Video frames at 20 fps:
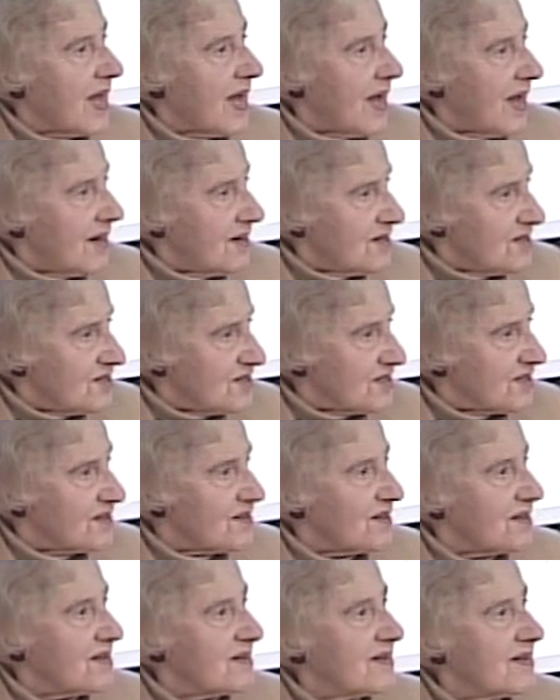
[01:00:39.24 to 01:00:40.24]

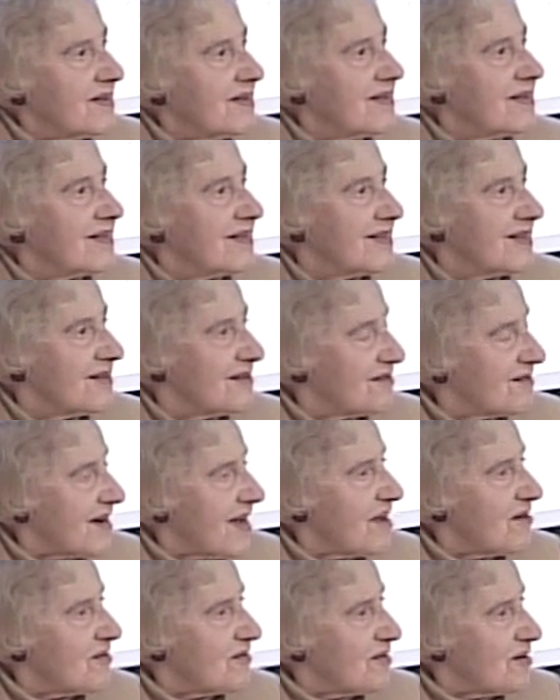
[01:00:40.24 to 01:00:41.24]
until the
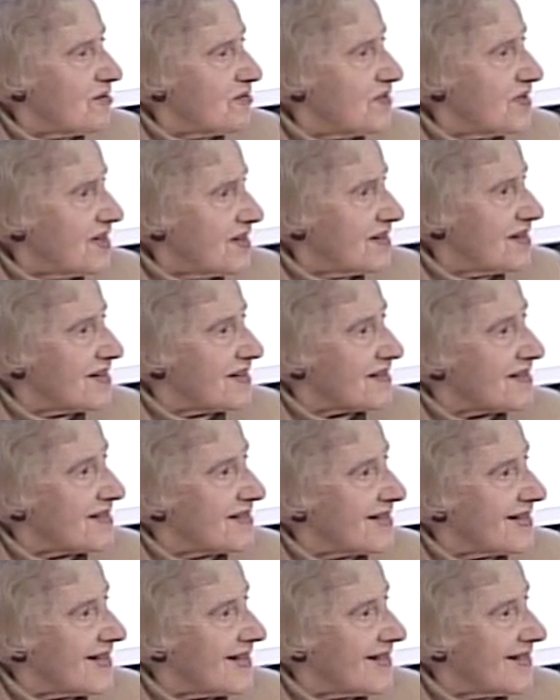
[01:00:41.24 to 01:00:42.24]
arrival of Hitler.
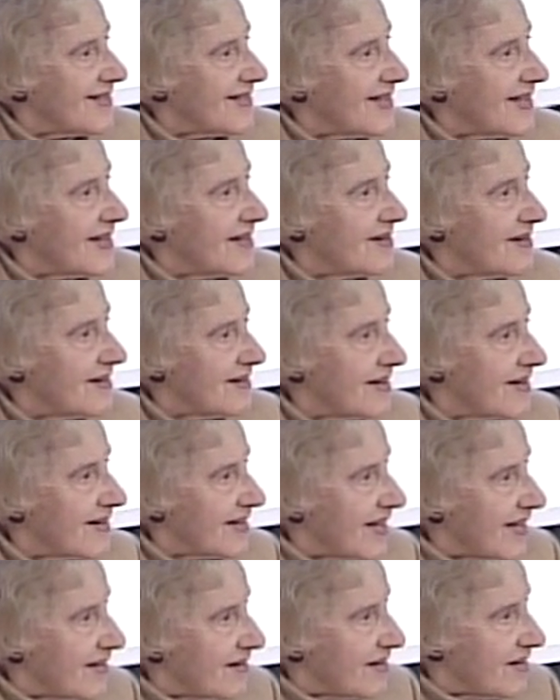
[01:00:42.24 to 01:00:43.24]
And then
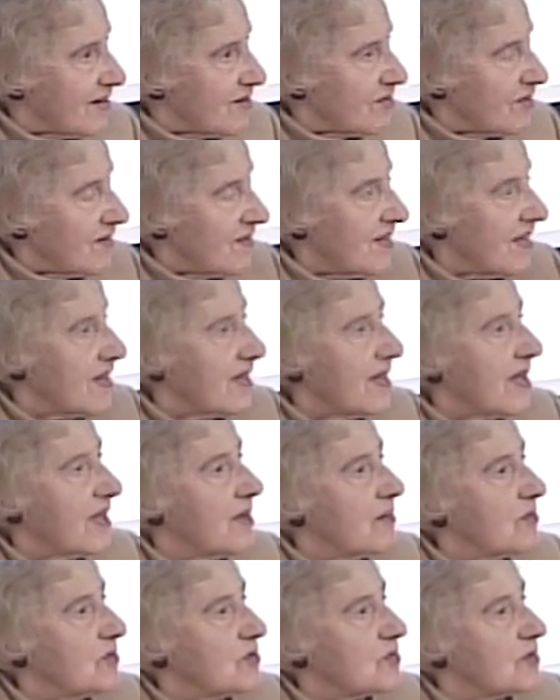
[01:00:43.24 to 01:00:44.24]
again, everything
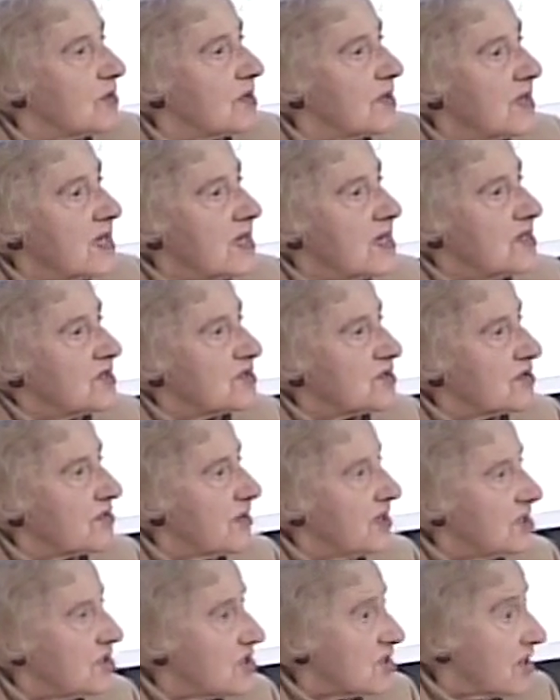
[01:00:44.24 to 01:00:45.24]
came to a
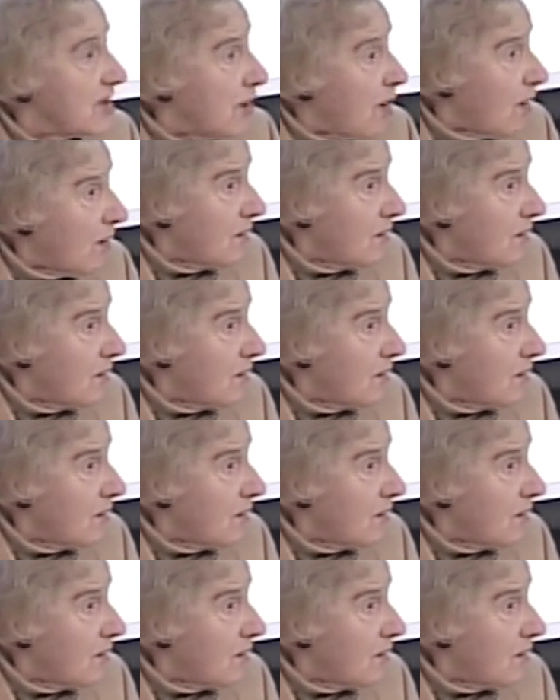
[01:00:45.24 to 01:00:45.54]
screeching